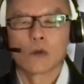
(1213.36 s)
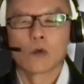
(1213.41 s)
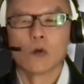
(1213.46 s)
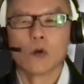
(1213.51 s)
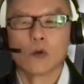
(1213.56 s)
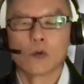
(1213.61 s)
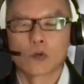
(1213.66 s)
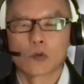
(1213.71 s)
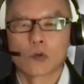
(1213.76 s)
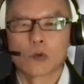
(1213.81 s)

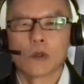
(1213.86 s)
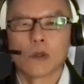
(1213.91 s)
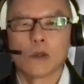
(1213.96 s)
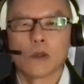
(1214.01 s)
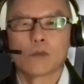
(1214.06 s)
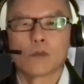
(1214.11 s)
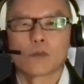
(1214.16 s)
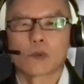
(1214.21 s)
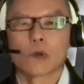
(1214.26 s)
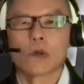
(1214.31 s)
go through
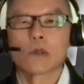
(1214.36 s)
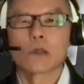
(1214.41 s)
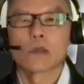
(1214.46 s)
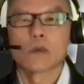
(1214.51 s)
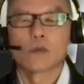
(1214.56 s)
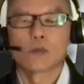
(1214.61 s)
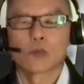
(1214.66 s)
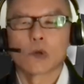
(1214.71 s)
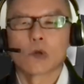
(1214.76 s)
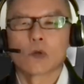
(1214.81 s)
the
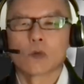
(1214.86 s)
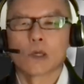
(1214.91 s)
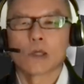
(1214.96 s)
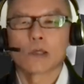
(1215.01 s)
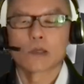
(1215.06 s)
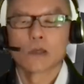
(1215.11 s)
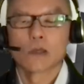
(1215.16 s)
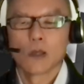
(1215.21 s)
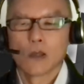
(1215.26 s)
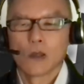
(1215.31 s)

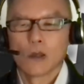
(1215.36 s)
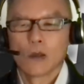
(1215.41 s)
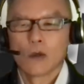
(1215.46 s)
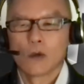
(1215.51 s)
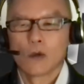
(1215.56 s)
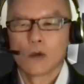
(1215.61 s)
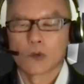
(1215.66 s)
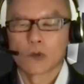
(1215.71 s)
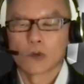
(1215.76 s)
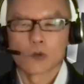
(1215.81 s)
progress
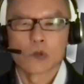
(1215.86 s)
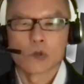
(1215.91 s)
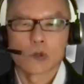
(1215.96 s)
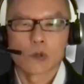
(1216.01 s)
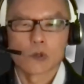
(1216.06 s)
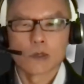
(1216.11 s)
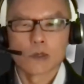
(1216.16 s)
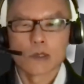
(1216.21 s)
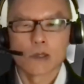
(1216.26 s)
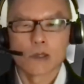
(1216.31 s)
of the
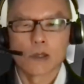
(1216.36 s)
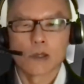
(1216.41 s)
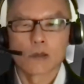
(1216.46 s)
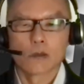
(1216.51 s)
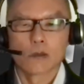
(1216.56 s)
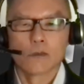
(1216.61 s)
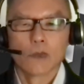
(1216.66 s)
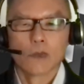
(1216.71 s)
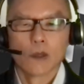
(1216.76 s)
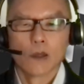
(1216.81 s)
construction
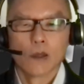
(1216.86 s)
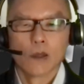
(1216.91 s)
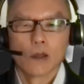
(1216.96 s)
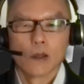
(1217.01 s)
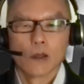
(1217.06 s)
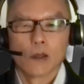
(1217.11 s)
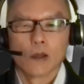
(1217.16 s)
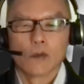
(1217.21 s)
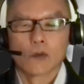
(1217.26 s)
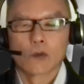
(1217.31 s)
cycle.
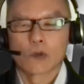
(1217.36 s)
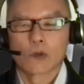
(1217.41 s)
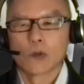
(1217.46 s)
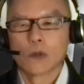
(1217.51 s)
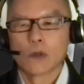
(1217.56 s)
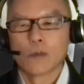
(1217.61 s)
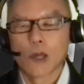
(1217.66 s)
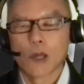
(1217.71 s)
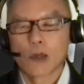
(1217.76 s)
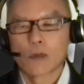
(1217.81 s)
And through
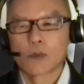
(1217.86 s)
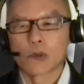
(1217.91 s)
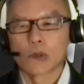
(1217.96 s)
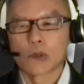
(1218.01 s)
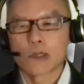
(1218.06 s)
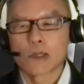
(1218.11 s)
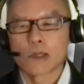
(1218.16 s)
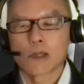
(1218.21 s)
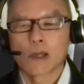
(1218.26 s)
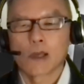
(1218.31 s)
the
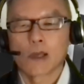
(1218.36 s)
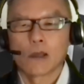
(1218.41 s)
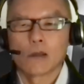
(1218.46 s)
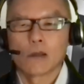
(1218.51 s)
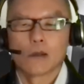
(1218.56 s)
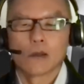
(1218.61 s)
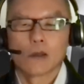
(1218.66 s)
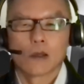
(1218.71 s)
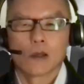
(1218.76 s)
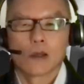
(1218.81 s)
Matterport
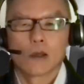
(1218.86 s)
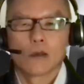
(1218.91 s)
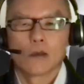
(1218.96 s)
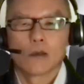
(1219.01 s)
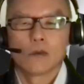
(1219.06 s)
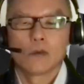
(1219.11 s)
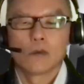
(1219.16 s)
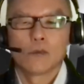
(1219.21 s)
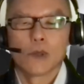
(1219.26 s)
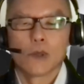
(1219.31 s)

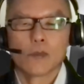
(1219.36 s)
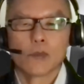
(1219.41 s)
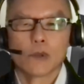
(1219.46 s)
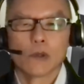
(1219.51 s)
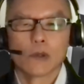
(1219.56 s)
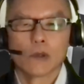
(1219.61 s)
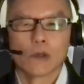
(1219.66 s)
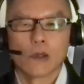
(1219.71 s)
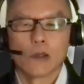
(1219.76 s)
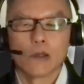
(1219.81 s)
scan,
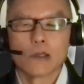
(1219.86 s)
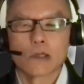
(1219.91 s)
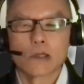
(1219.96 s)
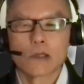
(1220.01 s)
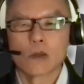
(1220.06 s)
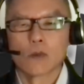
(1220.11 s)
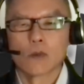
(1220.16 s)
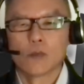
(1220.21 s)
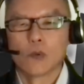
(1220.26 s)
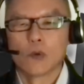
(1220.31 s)
people in
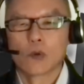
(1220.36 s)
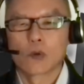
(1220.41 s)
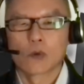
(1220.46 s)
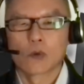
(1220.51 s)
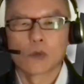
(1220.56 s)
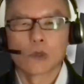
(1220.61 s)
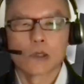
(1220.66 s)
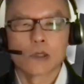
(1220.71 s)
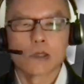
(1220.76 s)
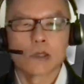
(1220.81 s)
Singapore,
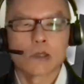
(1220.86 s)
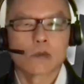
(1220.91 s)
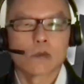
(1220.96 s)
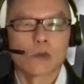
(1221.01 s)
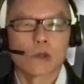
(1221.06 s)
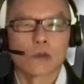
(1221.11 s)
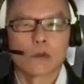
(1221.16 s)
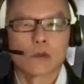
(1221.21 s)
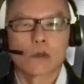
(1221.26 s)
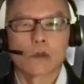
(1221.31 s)
which is
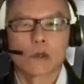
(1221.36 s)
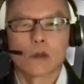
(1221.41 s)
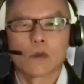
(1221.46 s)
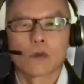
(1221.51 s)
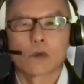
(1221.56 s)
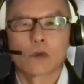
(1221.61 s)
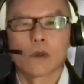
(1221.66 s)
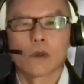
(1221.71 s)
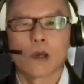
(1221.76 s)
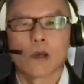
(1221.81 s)
what
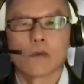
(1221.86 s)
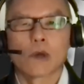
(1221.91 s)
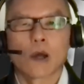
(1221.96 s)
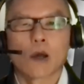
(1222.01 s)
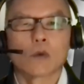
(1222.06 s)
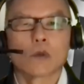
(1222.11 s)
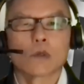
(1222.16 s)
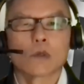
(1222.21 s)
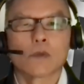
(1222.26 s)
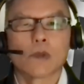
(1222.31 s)
3.5
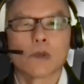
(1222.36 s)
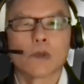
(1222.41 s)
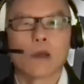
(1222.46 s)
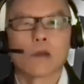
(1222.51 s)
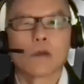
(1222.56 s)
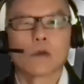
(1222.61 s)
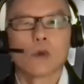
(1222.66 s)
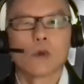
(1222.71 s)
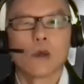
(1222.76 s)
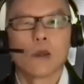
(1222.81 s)
hours
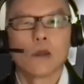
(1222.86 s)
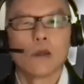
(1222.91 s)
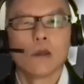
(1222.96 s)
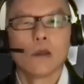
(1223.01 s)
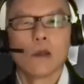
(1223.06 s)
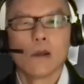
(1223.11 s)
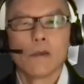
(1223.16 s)
flight away,